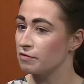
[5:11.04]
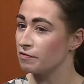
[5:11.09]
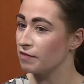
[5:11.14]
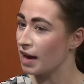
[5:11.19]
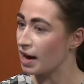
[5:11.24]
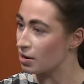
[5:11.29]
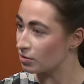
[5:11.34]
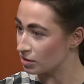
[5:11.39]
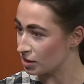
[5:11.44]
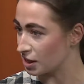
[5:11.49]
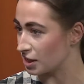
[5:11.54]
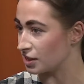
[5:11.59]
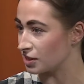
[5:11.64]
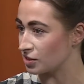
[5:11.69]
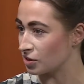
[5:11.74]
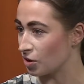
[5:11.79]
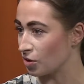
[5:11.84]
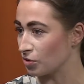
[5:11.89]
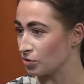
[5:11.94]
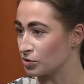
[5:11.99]
found these
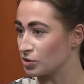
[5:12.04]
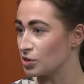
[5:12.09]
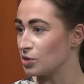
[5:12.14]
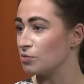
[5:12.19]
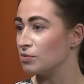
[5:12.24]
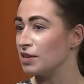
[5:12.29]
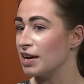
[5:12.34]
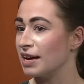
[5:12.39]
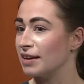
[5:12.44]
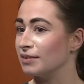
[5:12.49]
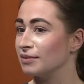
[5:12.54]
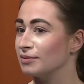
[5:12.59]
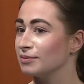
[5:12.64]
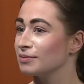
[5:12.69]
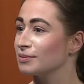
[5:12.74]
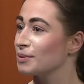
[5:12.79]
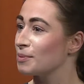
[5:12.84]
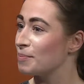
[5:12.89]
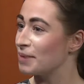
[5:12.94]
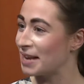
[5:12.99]
songs, you then
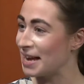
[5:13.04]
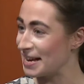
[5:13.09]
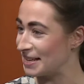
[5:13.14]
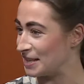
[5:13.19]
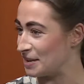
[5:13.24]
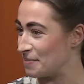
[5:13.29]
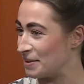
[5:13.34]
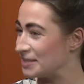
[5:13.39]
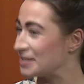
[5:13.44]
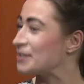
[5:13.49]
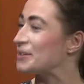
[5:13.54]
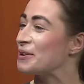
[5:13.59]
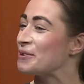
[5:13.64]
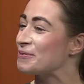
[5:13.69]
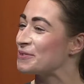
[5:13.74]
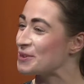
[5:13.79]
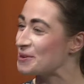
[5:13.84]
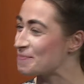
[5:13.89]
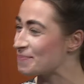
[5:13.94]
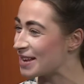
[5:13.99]
play them. I don't know
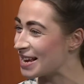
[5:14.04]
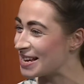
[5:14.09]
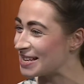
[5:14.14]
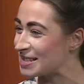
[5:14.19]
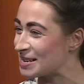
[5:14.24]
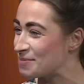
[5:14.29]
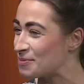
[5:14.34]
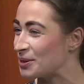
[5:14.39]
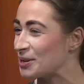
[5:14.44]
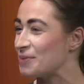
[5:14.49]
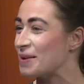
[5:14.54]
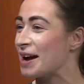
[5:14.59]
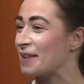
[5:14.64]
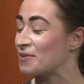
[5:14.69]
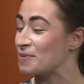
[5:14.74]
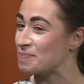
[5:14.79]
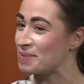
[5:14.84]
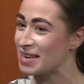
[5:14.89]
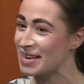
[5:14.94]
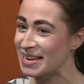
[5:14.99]
if you play them or you have
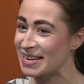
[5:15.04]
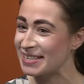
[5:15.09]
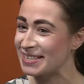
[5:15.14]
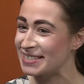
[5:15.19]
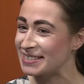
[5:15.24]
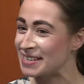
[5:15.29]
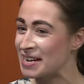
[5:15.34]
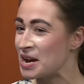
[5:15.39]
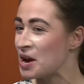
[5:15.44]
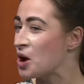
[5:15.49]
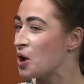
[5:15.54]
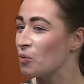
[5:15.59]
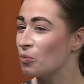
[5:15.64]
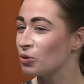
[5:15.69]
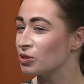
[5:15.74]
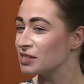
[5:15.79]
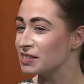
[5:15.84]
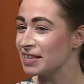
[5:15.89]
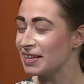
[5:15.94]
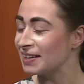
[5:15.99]
a pianist.
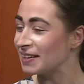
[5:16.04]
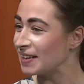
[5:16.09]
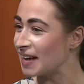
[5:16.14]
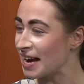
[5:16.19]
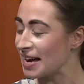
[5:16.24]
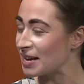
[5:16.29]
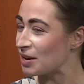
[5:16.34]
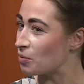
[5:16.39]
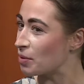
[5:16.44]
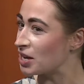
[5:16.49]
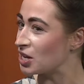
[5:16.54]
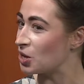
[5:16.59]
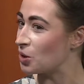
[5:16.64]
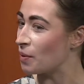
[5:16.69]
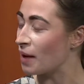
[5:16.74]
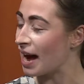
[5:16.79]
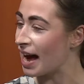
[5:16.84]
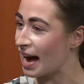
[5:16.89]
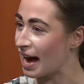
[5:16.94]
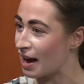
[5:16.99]
What's it like when you
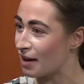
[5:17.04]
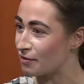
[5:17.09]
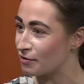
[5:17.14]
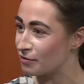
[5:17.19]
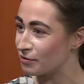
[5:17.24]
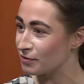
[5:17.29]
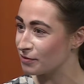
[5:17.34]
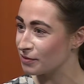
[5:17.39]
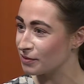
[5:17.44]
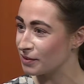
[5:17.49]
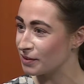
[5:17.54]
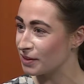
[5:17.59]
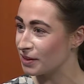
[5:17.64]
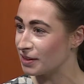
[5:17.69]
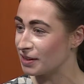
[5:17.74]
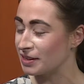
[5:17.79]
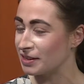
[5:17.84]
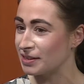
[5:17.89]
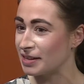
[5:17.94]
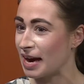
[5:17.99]
have
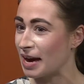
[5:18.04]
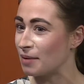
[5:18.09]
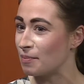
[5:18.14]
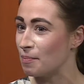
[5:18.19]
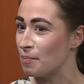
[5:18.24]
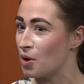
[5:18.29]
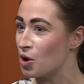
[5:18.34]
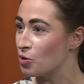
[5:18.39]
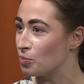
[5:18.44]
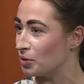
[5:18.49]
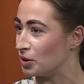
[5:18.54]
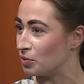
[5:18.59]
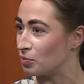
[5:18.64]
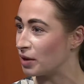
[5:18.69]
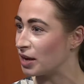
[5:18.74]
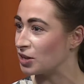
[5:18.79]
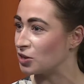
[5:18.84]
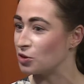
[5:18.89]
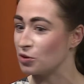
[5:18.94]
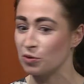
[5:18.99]
that moment
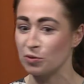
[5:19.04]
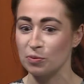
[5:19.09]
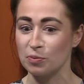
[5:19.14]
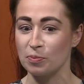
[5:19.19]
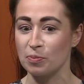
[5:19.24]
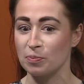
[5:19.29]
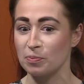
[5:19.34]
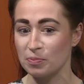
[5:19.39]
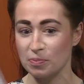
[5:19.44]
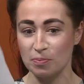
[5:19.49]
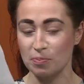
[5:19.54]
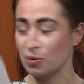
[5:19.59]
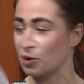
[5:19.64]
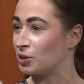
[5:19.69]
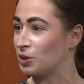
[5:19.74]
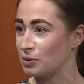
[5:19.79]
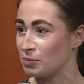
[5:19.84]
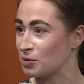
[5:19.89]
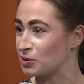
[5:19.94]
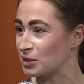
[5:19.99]
where you
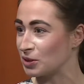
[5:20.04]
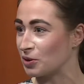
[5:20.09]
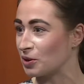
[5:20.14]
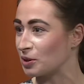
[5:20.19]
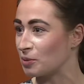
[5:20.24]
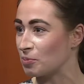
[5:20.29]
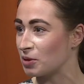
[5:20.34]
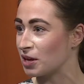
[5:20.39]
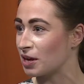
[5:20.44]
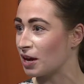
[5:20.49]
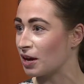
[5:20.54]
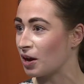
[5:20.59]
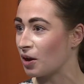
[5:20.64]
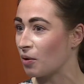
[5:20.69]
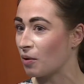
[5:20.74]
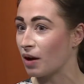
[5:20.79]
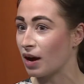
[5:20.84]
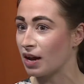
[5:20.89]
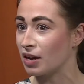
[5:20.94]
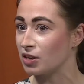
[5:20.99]
put the music on the
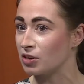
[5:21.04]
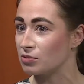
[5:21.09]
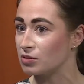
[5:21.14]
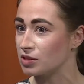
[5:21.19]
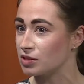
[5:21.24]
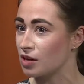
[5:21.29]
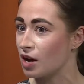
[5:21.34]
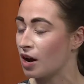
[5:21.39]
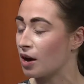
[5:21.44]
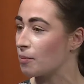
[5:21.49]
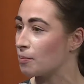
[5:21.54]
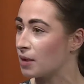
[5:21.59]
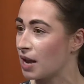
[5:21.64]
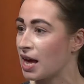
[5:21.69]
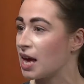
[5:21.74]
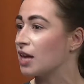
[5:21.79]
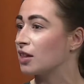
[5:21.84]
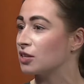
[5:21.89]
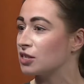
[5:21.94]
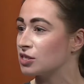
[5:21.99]
piano and you start
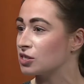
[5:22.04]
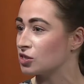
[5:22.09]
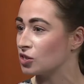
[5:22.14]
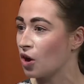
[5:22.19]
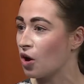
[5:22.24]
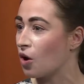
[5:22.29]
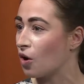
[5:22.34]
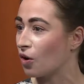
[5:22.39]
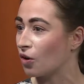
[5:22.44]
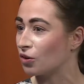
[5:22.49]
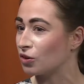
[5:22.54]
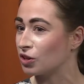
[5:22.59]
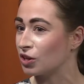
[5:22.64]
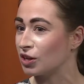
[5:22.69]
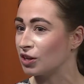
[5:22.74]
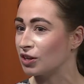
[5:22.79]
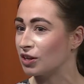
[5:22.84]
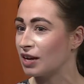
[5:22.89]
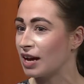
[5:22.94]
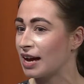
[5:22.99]
playing this song
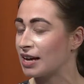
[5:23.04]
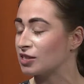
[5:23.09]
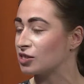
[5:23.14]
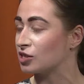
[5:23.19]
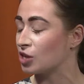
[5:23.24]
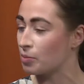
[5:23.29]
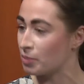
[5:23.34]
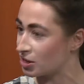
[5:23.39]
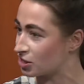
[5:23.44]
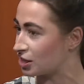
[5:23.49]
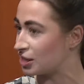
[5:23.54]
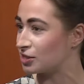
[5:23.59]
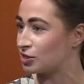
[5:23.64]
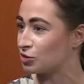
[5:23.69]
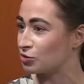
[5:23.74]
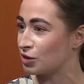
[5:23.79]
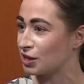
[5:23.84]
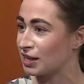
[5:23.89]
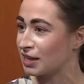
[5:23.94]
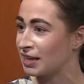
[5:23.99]
that has so much
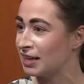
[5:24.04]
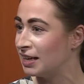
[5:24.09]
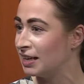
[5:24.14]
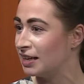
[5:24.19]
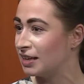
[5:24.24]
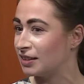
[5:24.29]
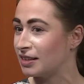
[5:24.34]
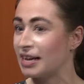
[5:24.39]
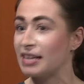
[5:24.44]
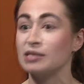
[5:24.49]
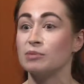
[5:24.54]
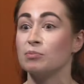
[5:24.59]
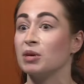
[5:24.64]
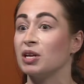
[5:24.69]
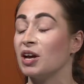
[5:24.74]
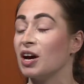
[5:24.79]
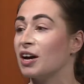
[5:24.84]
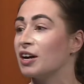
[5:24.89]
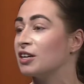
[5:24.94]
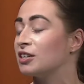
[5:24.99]
history, that hasn't been
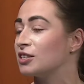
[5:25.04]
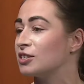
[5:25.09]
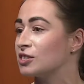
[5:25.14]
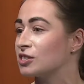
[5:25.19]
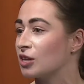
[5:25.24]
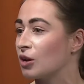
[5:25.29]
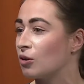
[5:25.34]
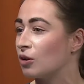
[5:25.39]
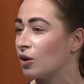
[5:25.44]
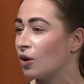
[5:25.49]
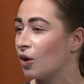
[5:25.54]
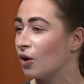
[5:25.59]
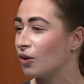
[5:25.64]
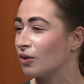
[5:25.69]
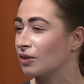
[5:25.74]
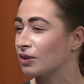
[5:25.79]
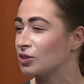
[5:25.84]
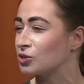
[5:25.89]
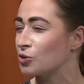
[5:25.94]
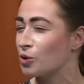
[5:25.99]
heard in so
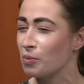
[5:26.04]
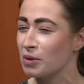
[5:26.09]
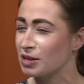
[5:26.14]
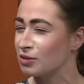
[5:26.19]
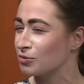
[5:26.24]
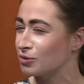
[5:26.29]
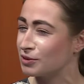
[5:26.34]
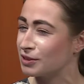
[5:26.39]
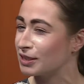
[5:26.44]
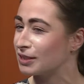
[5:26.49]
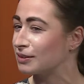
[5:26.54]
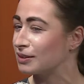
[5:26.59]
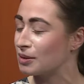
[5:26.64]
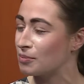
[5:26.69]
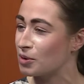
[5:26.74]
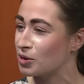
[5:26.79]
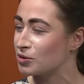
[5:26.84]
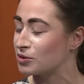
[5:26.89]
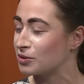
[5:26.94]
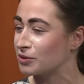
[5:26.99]
long? Talk me through the
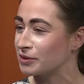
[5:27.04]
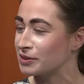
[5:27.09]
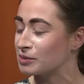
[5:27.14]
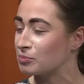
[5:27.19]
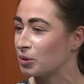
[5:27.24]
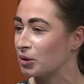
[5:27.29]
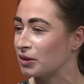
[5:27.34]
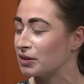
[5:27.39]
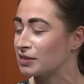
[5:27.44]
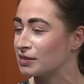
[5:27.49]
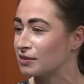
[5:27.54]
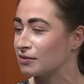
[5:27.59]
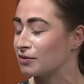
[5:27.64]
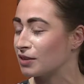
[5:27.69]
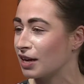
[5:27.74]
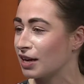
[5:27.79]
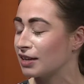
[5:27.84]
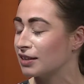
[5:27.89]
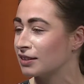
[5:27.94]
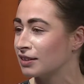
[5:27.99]
emotional experience of
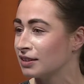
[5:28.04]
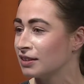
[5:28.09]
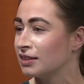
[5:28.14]
that.